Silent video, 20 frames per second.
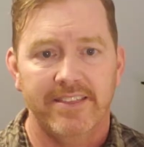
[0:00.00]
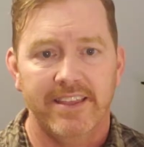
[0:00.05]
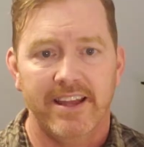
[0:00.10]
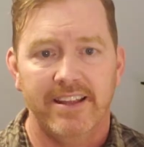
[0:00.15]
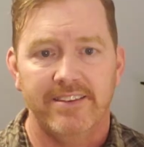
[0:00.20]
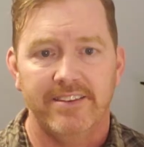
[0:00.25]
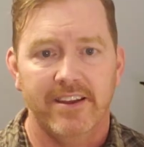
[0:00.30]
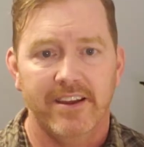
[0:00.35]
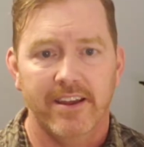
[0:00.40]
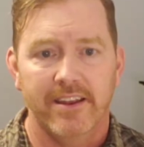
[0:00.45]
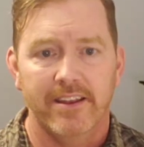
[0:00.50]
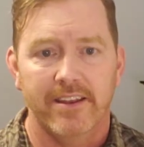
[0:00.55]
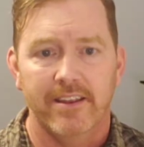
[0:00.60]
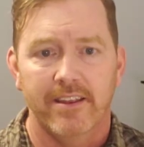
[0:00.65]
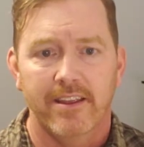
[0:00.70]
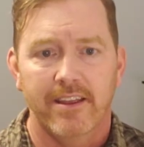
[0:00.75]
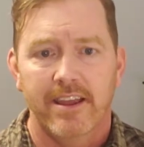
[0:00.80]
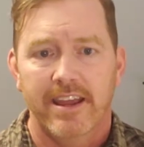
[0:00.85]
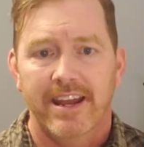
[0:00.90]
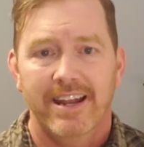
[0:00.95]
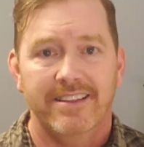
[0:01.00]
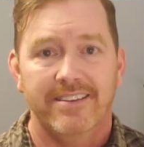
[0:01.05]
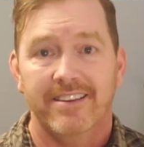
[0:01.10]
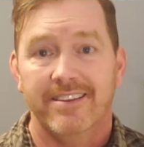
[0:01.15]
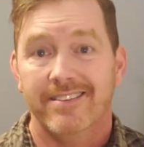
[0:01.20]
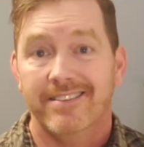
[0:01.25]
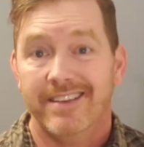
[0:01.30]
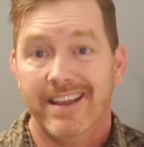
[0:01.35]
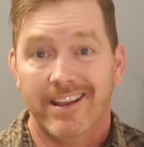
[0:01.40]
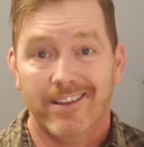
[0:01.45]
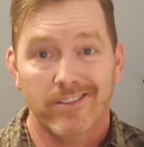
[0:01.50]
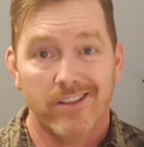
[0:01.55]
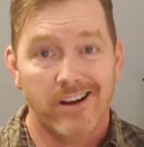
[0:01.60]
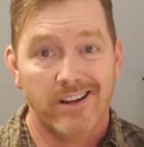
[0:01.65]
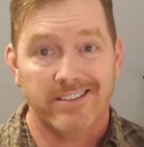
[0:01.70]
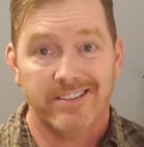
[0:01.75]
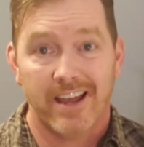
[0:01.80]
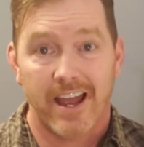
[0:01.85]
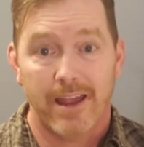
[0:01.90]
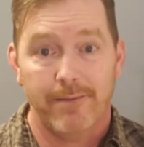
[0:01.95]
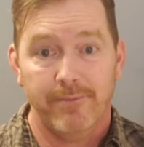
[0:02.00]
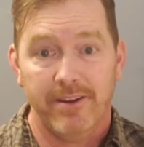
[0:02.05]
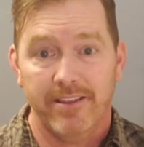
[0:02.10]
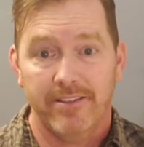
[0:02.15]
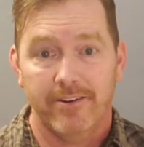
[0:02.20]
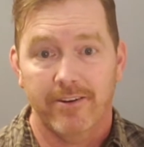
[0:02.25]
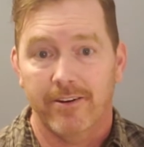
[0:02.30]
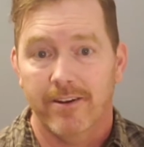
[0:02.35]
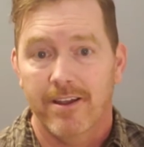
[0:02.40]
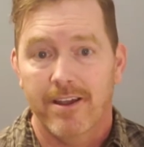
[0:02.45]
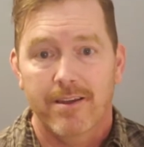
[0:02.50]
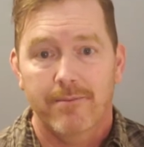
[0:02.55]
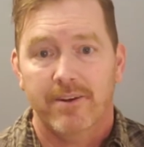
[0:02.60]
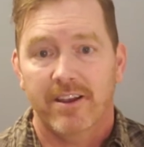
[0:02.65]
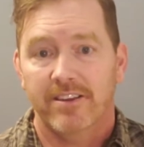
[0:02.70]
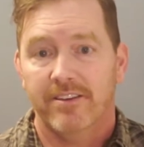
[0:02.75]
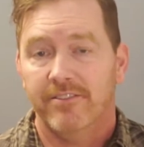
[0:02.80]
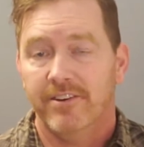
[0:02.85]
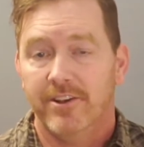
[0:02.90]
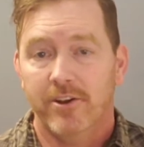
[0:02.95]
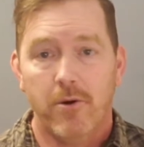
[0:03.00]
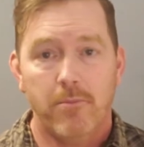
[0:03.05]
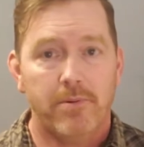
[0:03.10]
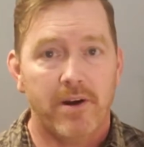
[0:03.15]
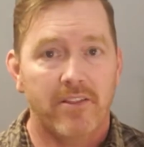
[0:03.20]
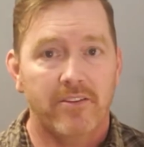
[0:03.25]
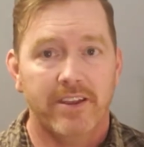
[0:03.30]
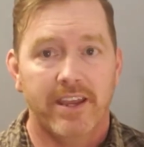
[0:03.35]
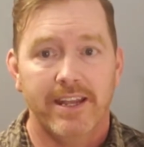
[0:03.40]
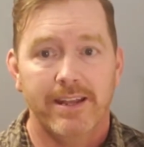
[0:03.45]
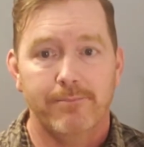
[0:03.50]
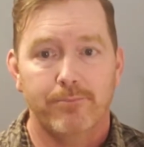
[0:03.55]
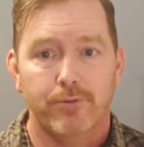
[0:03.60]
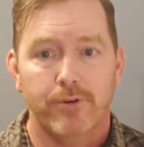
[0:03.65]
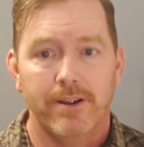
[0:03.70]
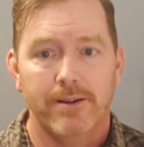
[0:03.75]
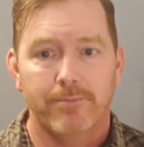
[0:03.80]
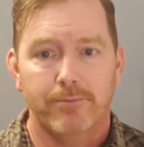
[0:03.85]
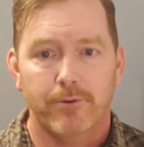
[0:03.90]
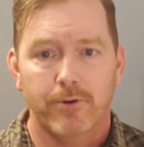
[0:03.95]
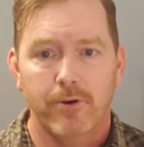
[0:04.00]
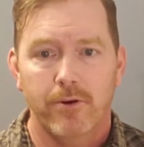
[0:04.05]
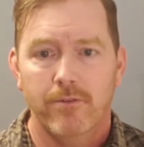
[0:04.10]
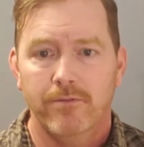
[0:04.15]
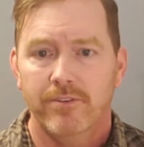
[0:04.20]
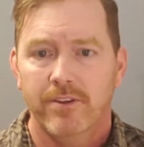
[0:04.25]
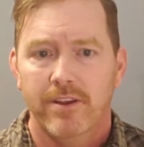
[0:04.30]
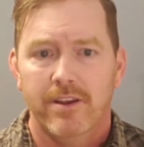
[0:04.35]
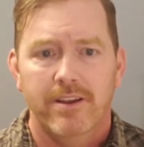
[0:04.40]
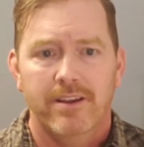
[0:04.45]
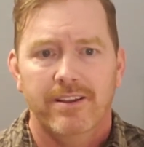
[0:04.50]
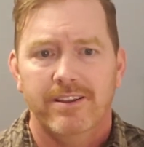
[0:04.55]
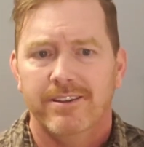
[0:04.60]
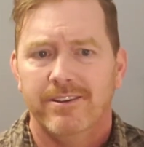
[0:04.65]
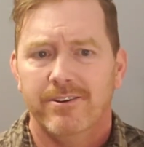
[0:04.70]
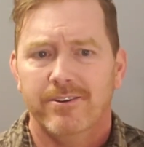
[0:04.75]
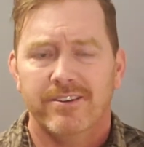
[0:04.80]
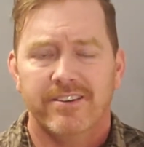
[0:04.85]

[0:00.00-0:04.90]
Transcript: that done. And it doesn't take a long time either, because if you don't bother getting pre-approved, you're